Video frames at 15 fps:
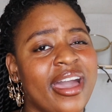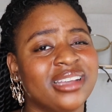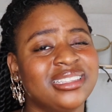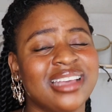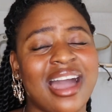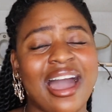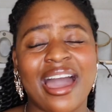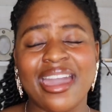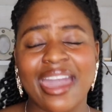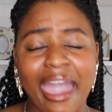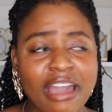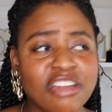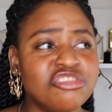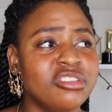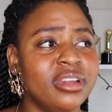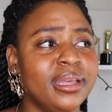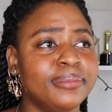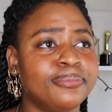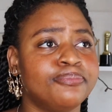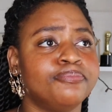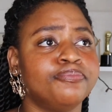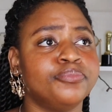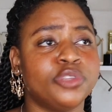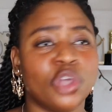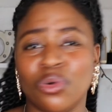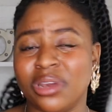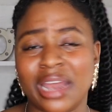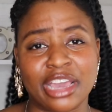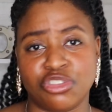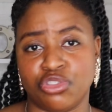fact, I actually
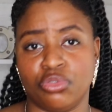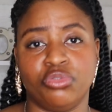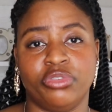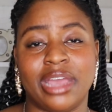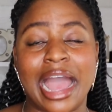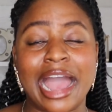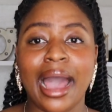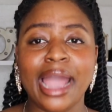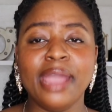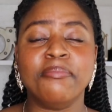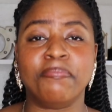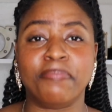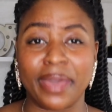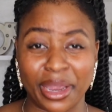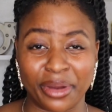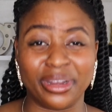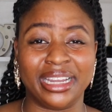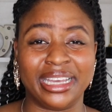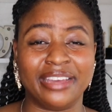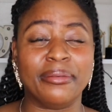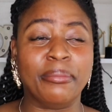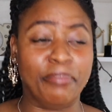don't like jewelry. I barely,